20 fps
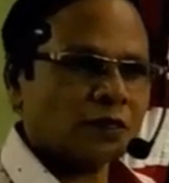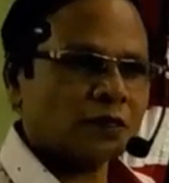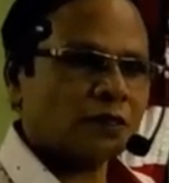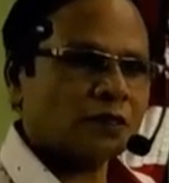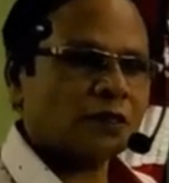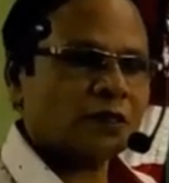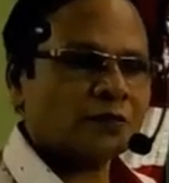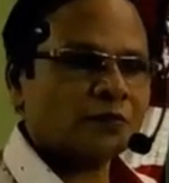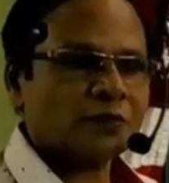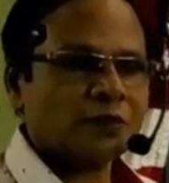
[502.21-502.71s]

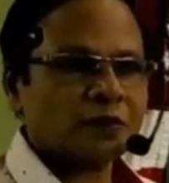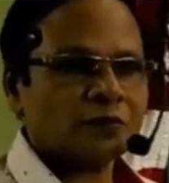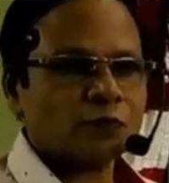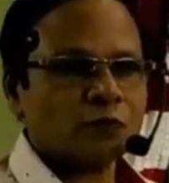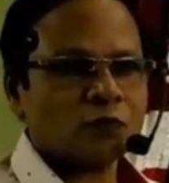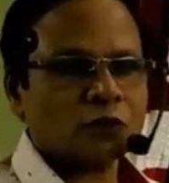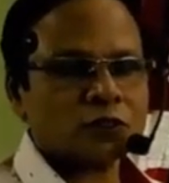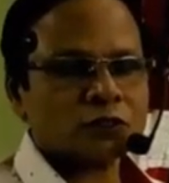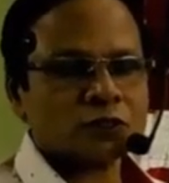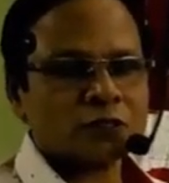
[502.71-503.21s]
any number
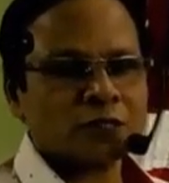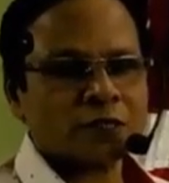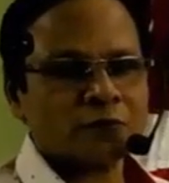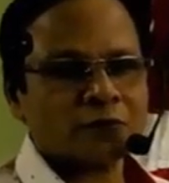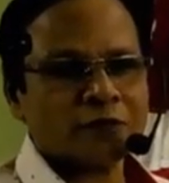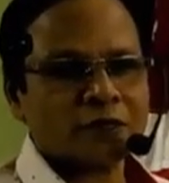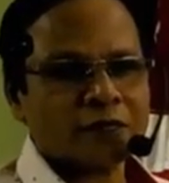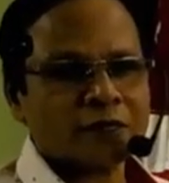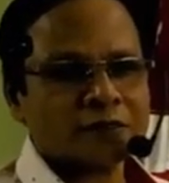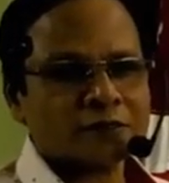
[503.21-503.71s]
of what is called
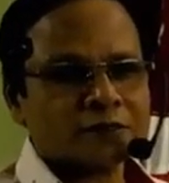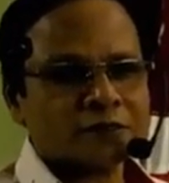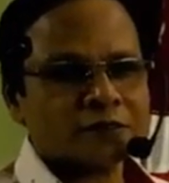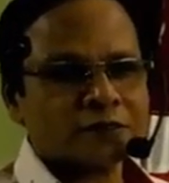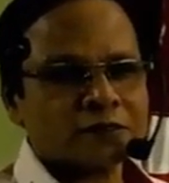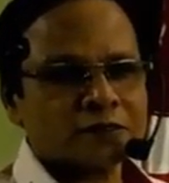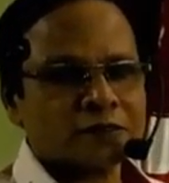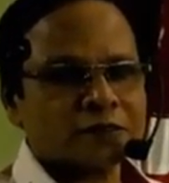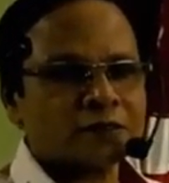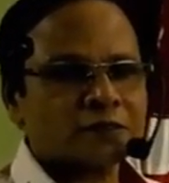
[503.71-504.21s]
amino
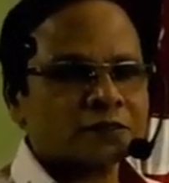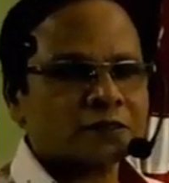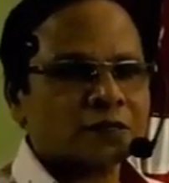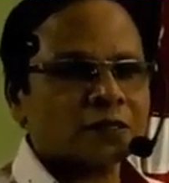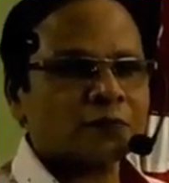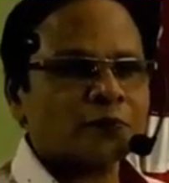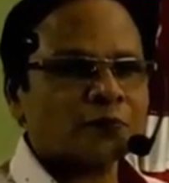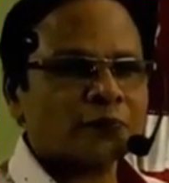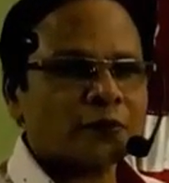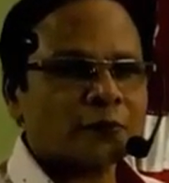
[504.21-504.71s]
acids, then it's
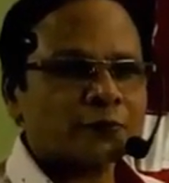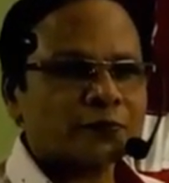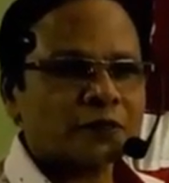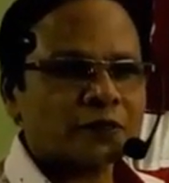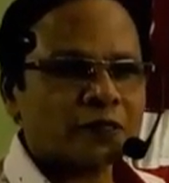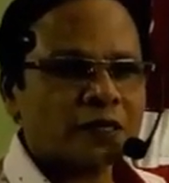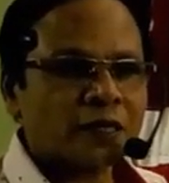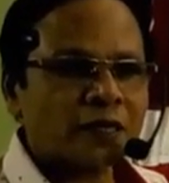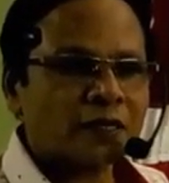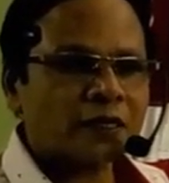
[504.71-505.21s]
called
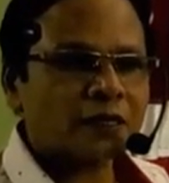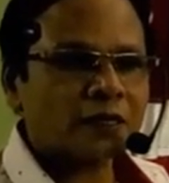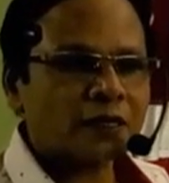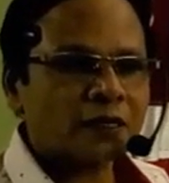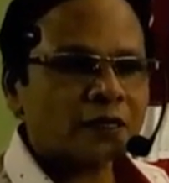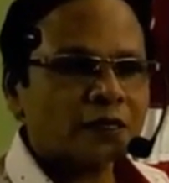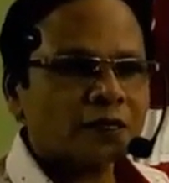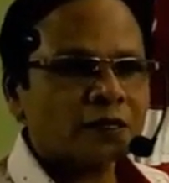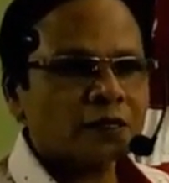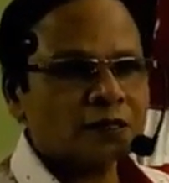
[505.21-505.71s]

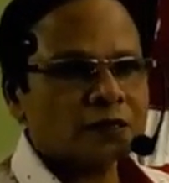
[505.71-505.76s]
peptidyl,